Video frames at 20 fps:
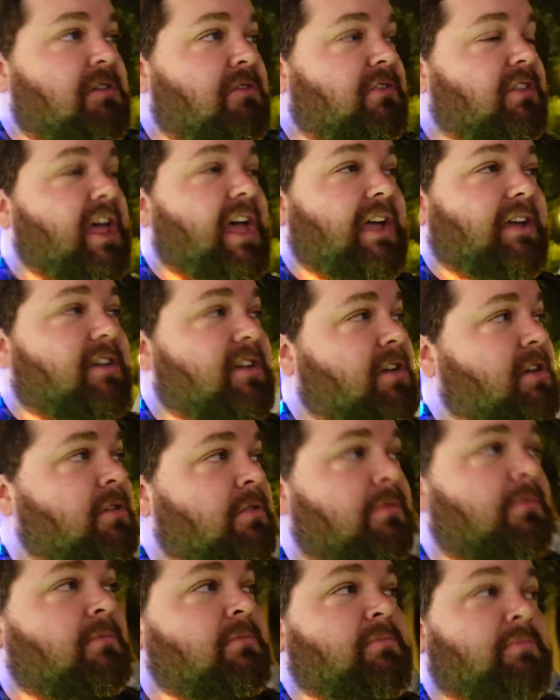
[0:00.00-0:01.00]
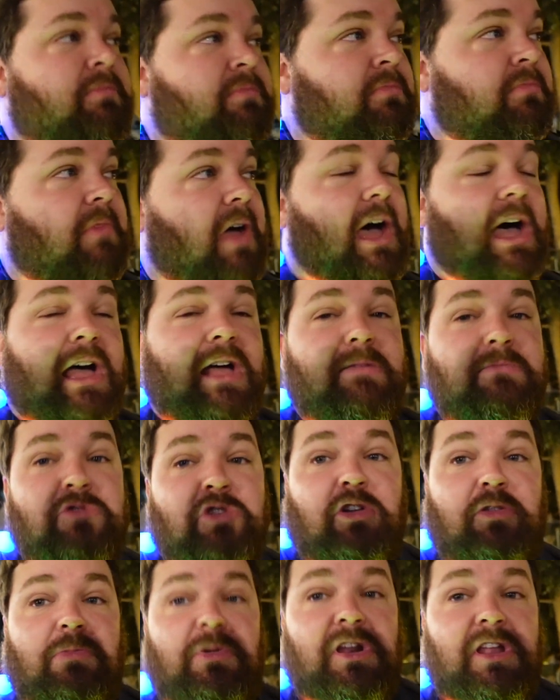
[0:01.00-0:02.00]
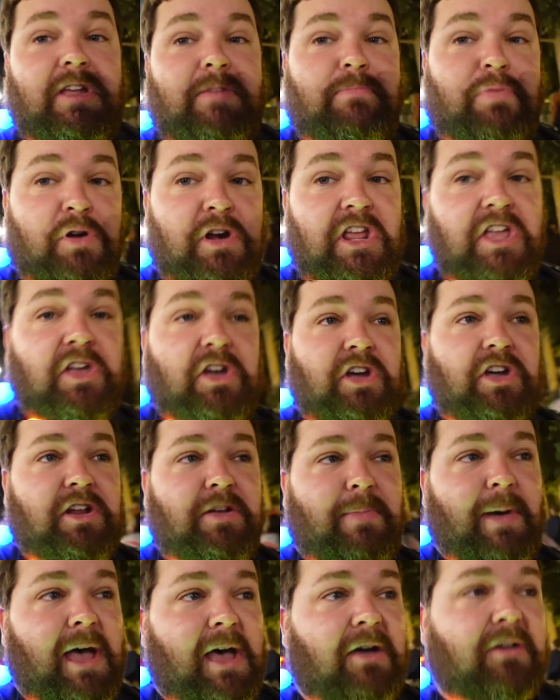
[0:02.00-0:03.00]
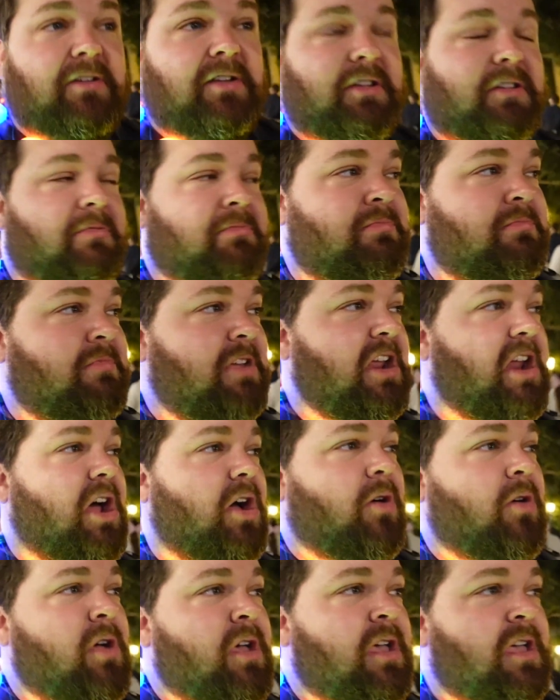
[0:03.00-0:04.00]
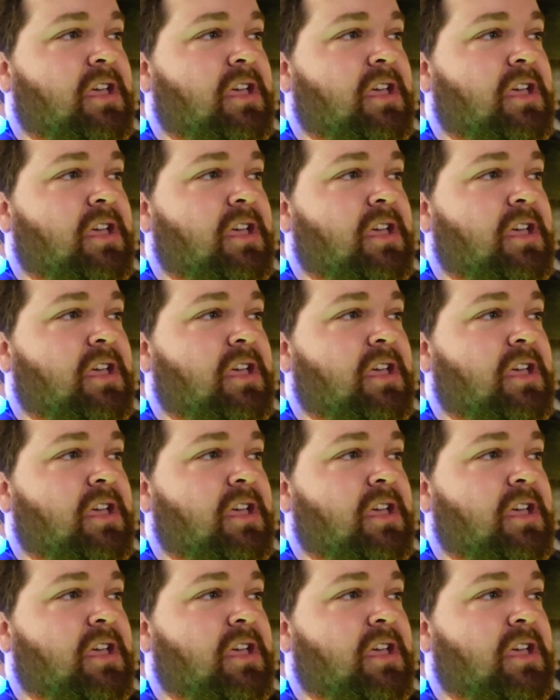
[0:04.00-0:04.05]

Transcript: Like, I'm normally pretty good about, you know,